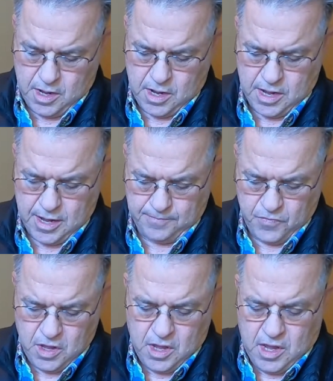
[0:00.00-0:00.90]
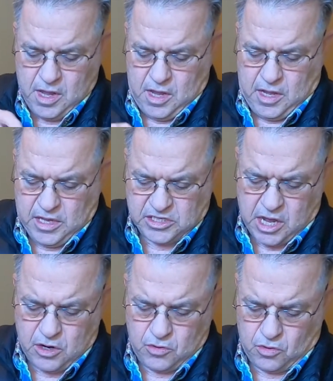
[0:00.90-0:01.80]
It's
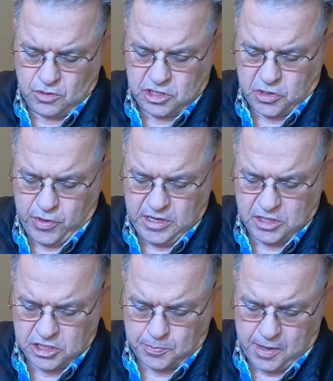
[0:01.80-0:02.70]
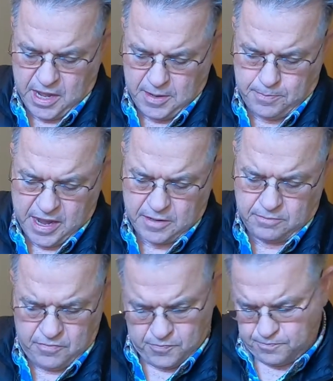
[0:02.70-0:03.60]
got an on-screen display
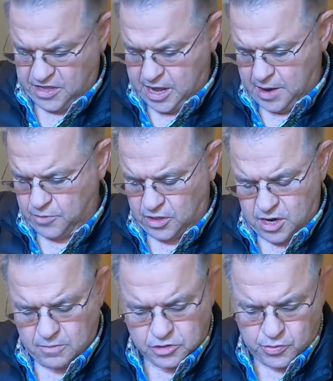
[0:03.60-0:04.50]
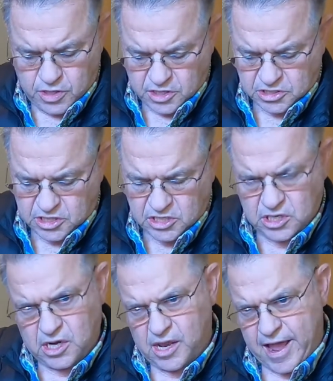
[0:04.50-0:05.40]
button. The camera that comes with this
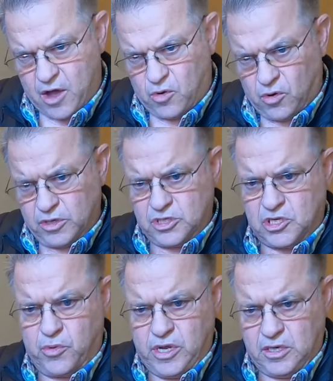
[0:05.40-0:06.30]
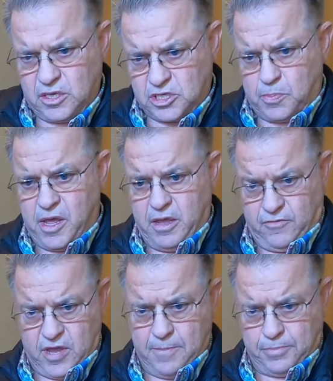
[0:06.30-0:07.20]
doesn't allow on-screen display
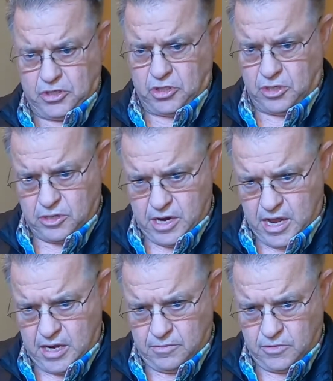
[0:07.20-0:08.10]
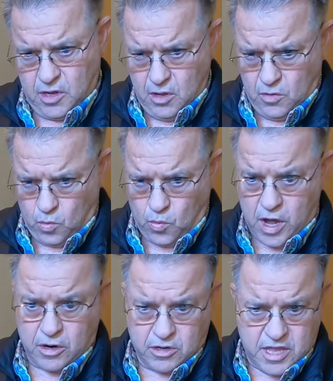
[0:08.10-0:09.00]
of temperature and
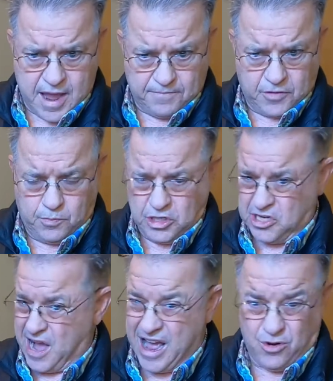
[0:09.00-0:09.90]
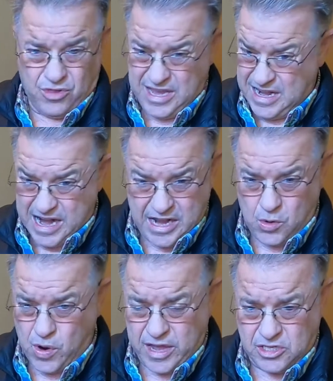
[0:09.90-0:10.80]
water depth, which I don't need
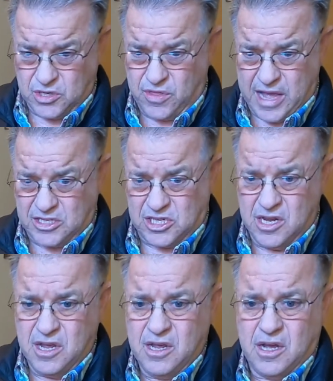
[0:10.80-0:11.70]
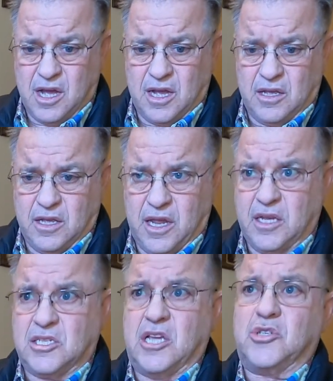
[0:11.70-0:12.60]
anyway, so that's an
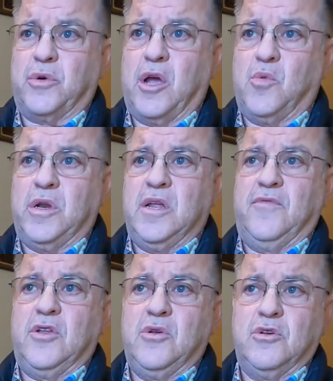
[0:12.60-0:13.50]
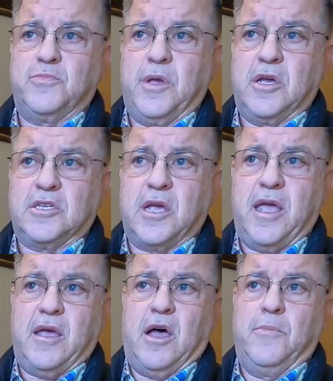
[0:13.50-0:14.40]
accessory I wouldn't even use, because
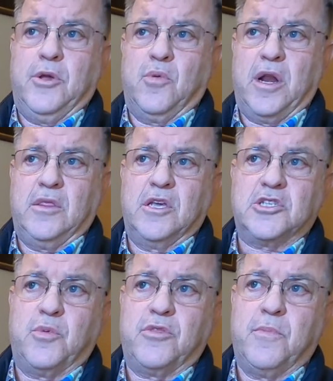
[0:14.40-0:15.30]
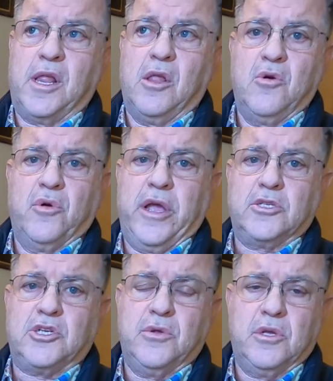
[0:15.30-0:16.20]
I'll be running this with my
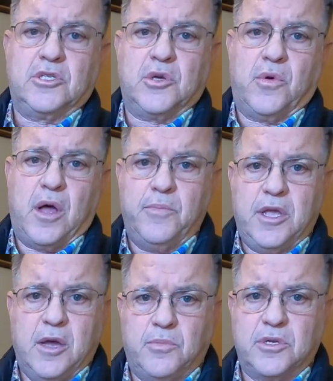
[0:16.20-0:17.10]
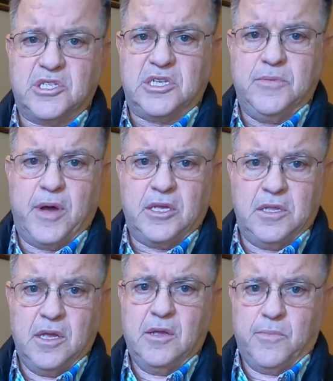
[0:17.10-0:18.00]
Lowrance unit, so I'll be able to see my
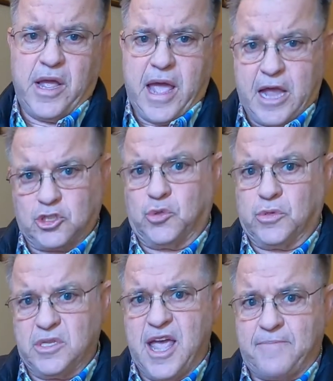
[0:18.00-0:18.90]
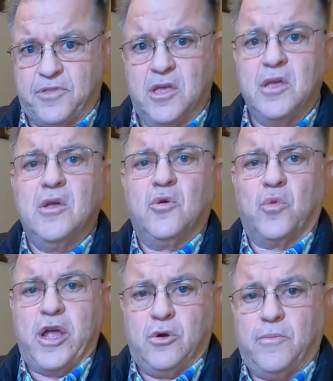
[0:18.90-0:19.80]
actual depth
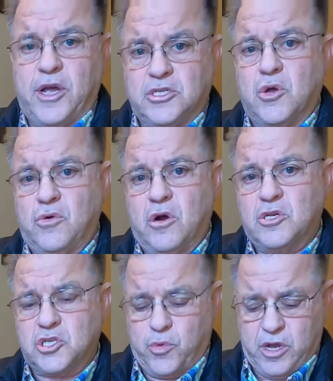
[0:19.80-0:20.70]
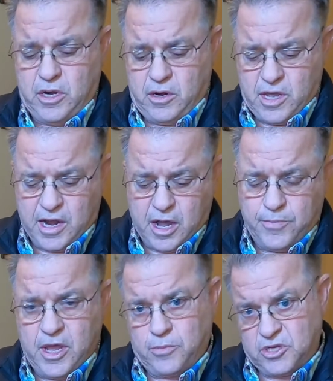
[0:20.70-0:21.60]
right on my sonar screen, and I'll
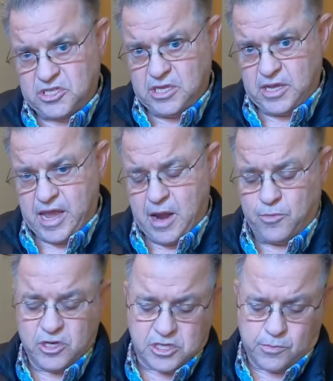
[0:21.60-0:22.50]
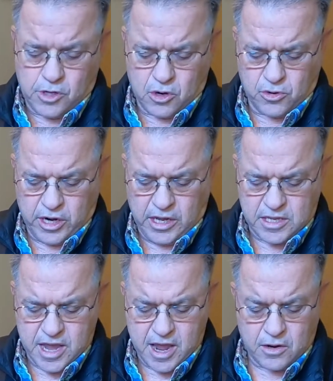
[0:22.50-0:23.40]
be able to see the camera as I'm lowering it
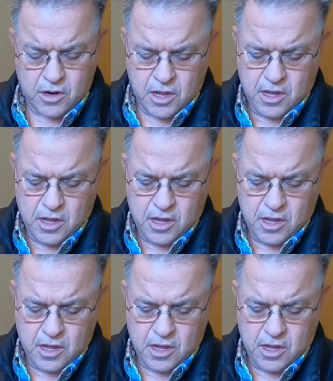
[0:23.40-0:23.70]
down.